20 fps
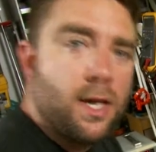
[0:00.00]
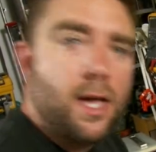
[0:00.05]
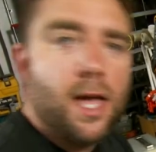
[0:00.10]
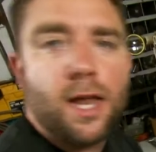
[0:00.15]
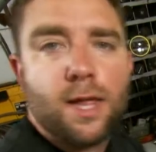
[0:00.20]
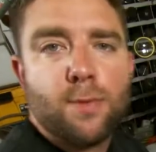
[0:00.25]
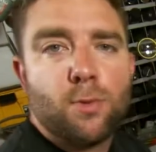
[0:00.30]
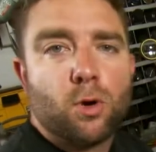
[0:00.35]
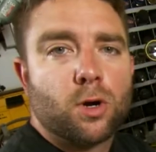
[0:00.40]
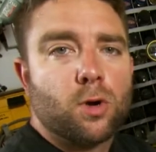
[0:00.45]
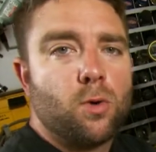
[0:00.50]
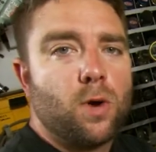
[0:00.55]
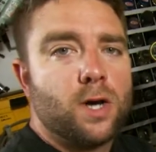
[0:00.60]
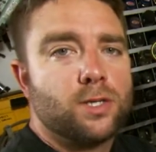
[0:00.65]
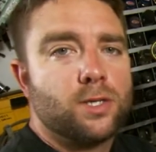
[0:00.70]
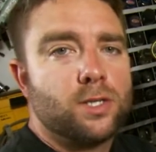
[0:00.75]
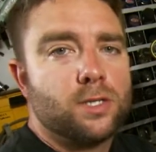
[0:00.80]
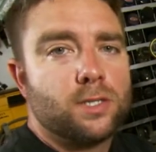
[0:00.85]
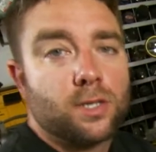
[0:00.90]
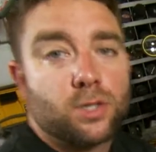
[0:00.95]
Any more
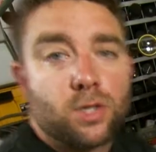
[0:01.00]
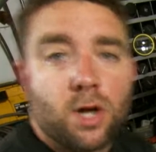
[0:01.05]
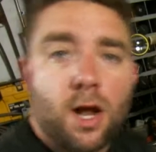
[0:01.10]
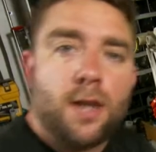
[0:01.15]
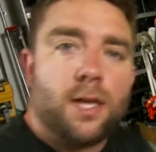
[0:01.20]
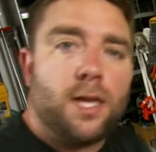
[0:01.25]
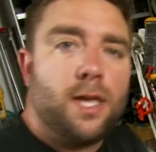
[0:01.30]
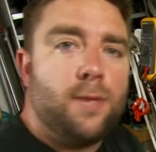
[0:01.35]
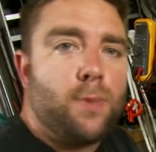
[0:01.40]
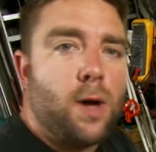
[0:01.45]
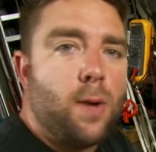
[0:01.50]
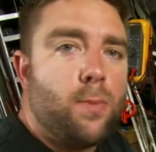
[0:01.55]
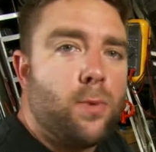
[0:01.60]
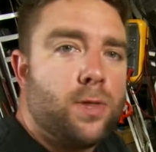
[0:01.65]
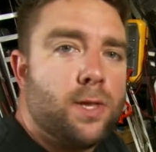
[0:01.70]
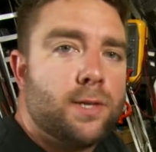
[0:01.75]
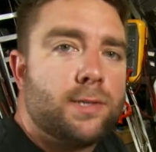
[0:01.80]
questions, I'll try and keep up with you.